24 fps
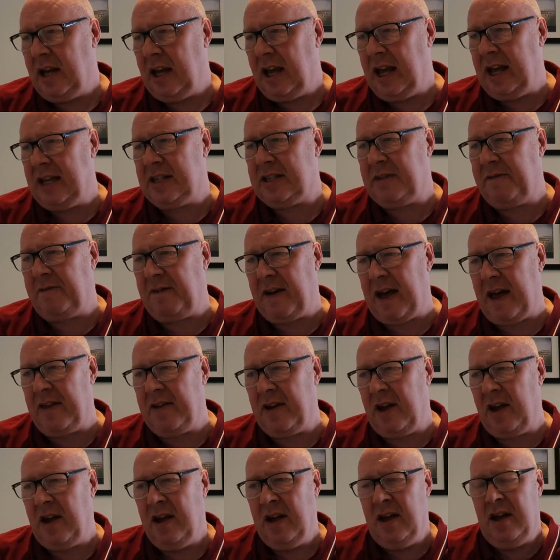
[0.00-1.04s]
the fact
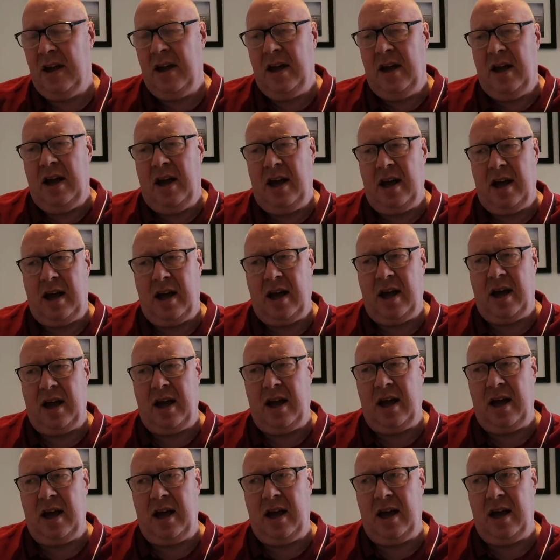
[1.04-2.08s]

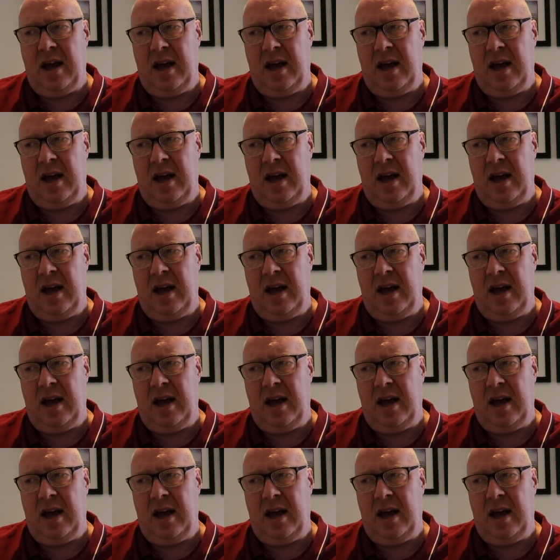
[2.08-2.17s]
that